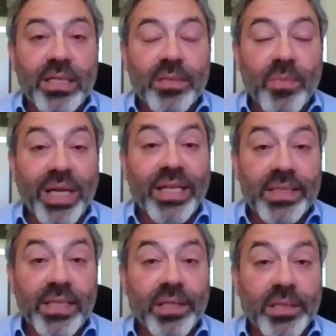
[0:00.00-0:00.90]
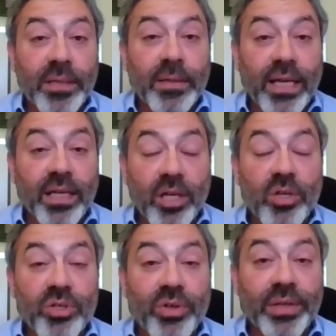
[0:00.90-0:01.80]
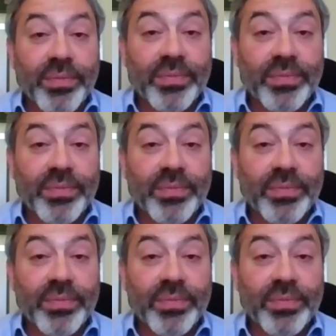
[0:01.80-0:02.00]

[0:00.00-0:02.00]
as a mining sector and a country.